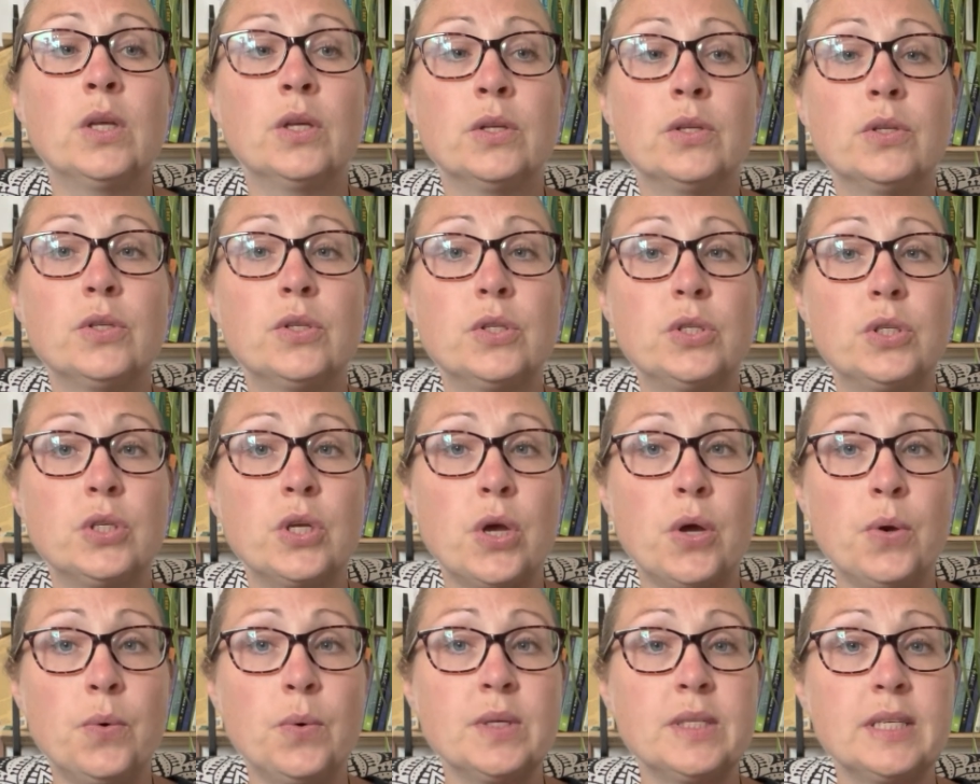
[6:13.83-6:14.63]

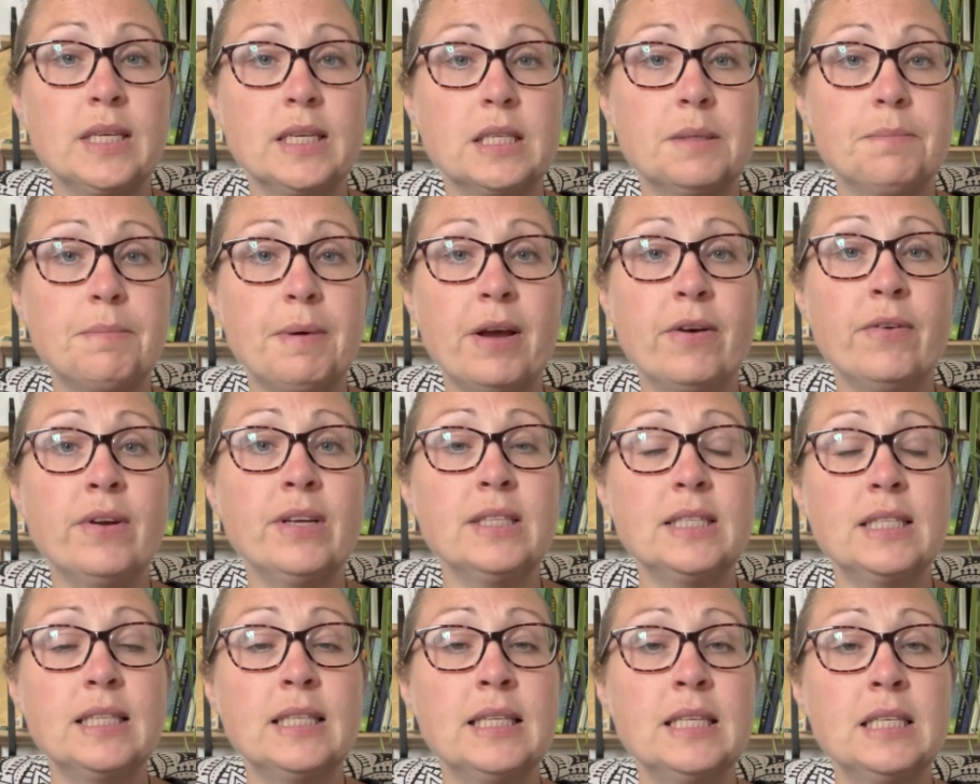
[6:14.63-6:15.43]
Sue is
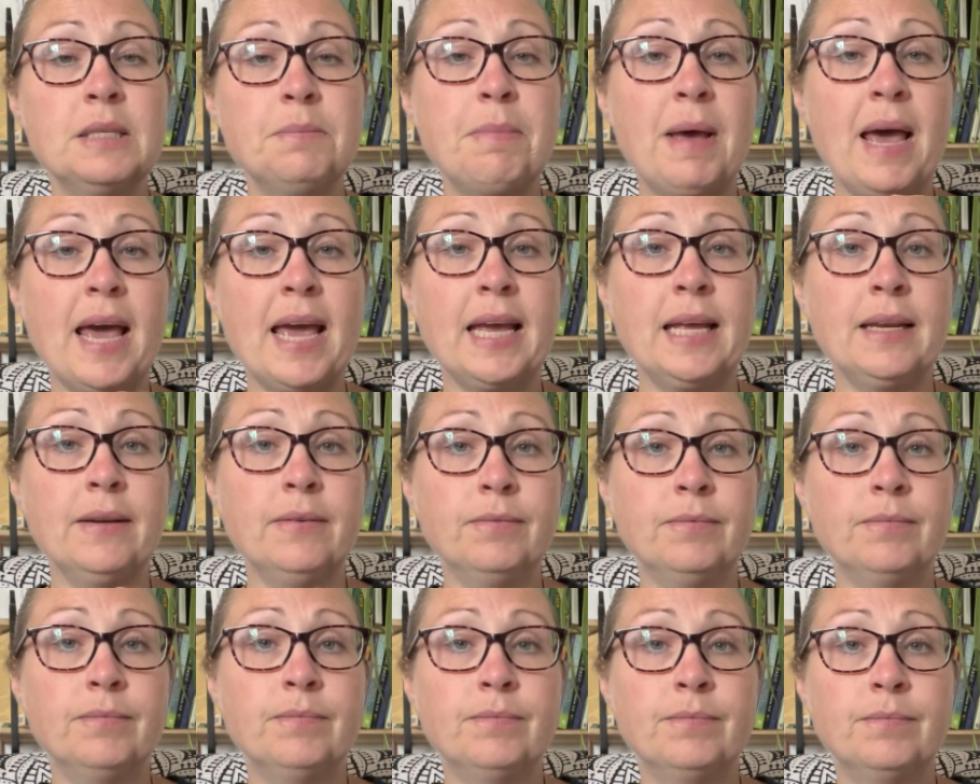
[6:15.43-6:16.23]
experiencing this pain
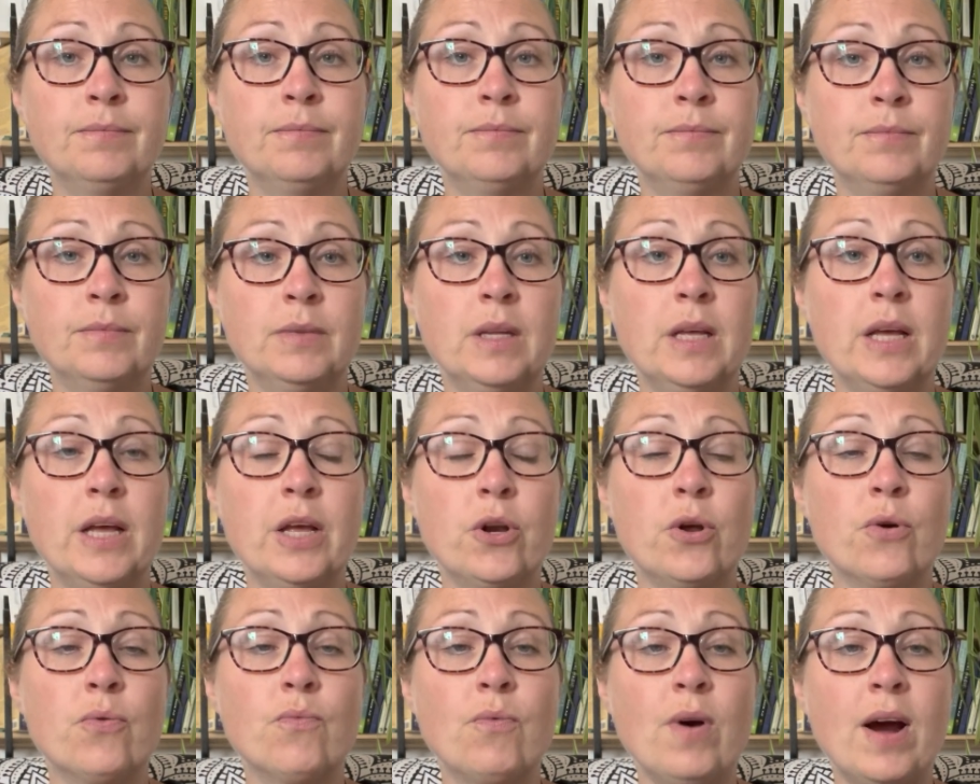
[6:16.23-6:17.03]
in
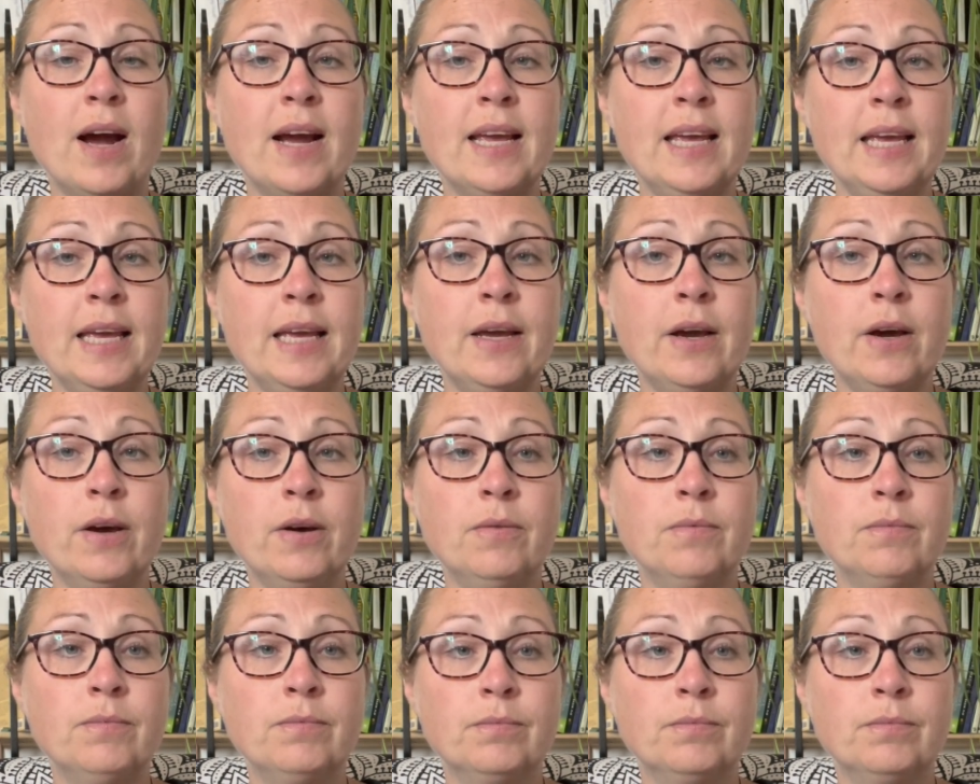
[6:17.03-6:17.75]
her right ear